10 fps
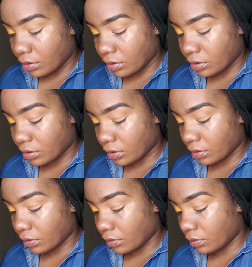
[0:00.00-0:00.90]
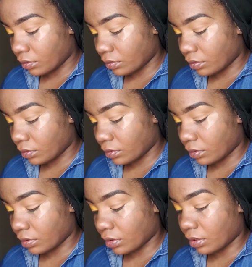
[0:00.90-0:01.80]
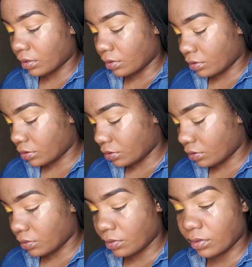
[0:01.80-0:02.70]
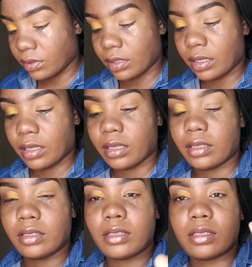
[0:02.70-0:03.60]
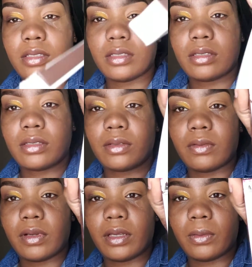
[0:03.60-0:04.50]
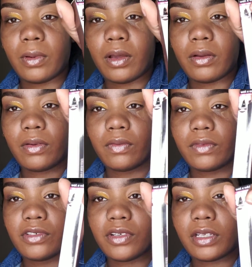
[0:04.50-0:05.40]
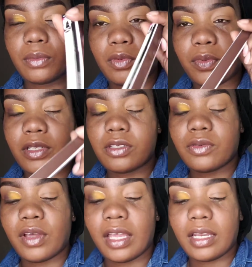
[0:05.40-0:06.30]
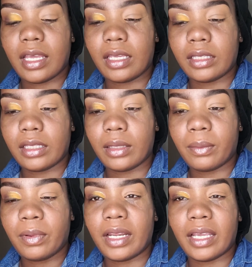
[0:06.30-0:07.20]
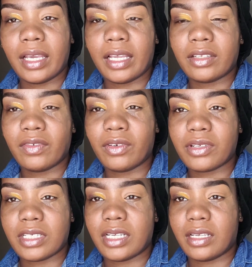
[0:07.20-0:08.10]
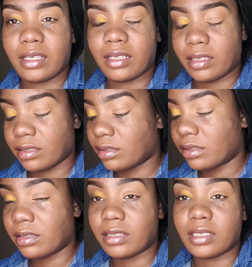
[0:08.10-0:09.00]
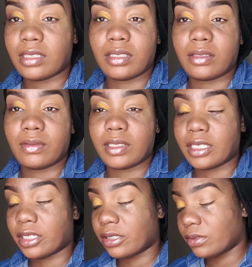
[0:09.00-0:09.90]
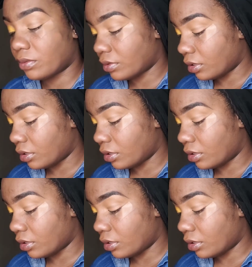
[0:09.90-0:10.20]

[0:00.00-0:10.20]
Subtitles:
So I also got this Wet n Wild retractable pencil. I liked it, but I had got the wrong shade and it just wasn't cute.